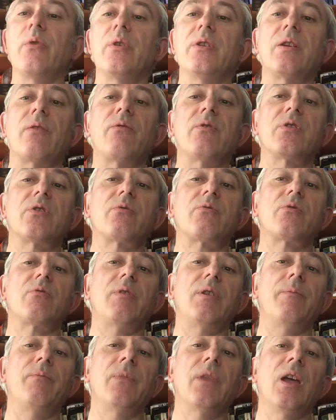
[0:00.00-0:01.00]
the difference
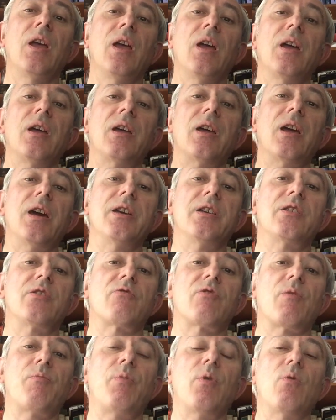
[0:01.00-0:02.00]
between
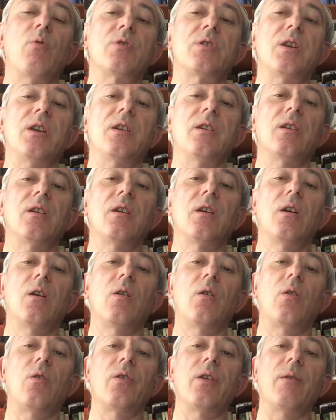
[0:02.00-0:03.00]
cases reported
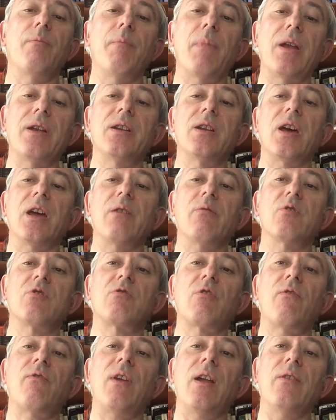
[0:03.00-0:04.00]
on a Monday,
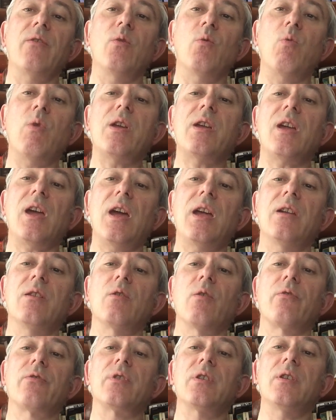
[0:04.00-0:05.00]
which reflect the weekend,
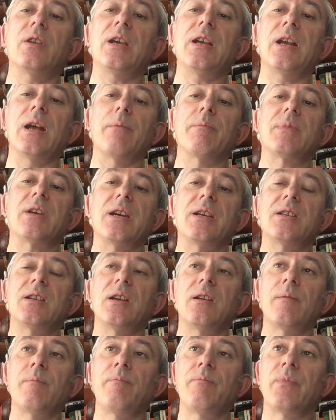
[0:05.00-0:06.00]
often need
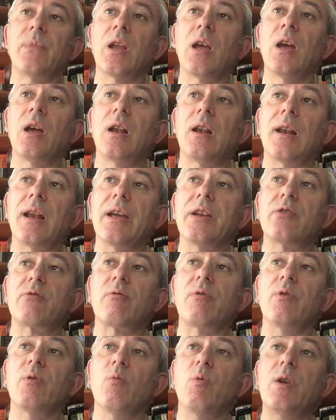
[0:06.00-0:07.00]
updating
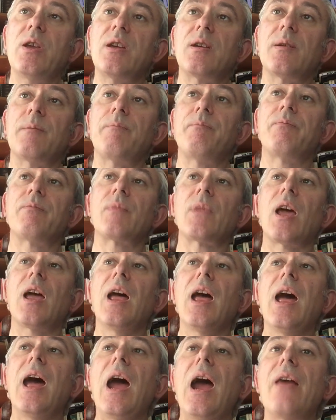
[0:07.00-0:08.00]
later in the week.
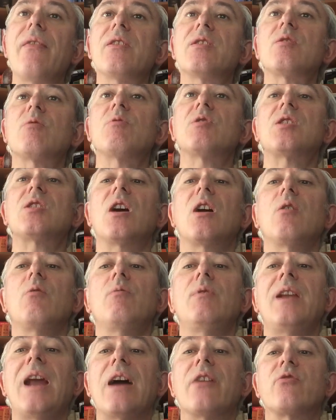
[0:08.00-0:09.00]
And there's also
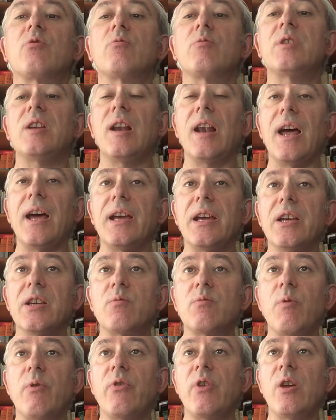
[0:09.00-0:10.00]
natural
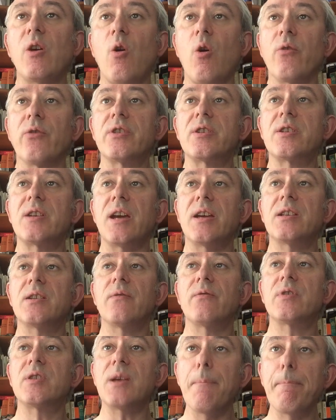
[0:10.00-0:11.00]
delays with the onset
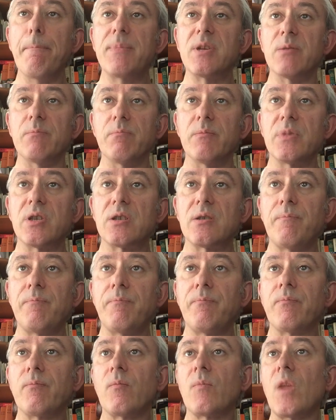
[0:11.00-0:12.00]
of symptoms.
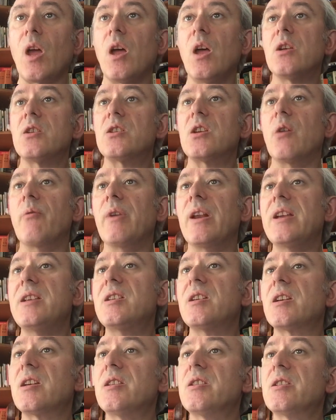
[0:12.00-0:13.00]
So we need
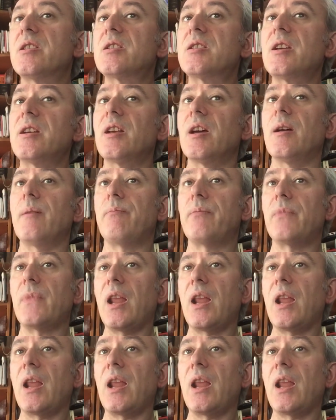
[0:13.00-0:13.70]
to consider